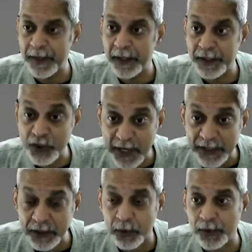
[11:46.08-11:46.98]

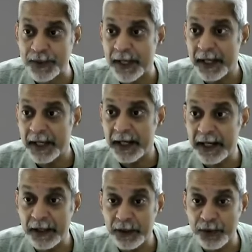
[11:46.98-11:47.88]
distress scores
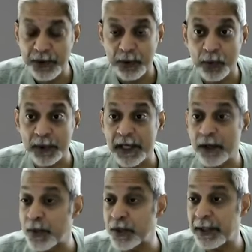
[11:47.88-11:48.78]
in those schools in
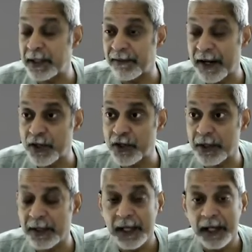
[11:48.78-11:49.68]
which the
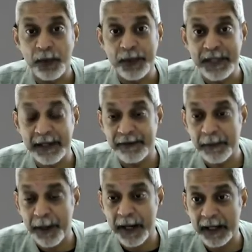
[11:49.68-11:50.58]
intervention was delivered
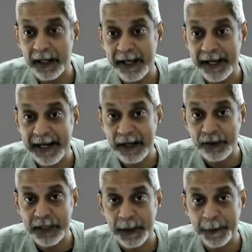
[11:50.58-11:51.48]
by a lay counselor.